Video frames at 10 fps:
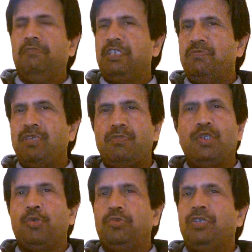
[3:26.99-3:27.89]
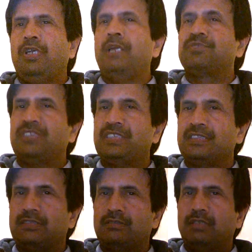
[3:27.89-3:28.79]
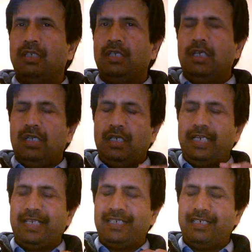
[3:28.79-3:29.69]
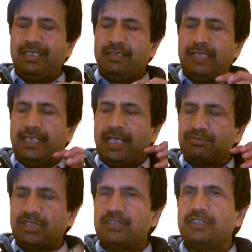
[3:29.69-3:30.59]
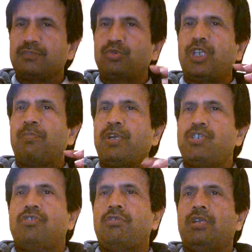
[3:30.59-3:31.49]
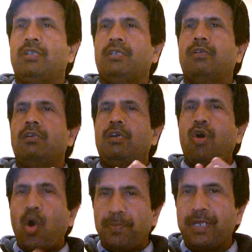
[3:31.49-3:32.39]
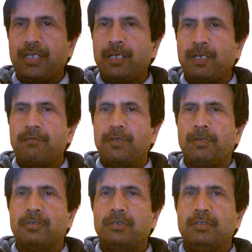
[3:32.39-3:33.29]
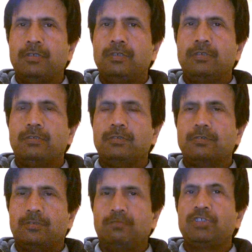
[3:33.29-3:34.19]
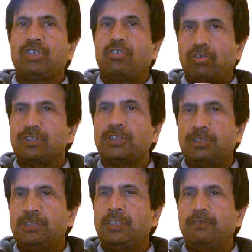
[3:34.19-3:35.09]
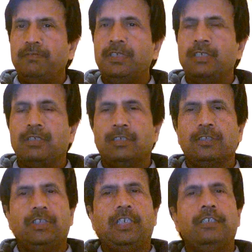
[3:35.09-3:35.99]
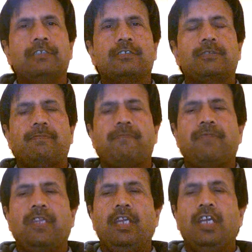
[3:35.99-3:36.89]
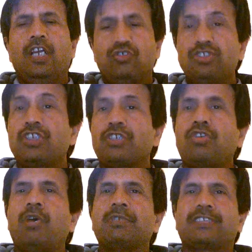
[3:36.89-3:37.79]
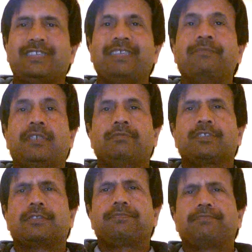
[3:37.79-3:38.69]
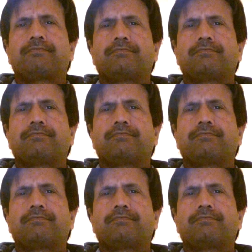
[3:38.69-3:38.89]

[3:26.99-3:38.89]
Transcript: which may be due to the abscess like uh, that abscess is putting pressure on the optic nerve you know so which can cause the vision changes so these are the common symptoms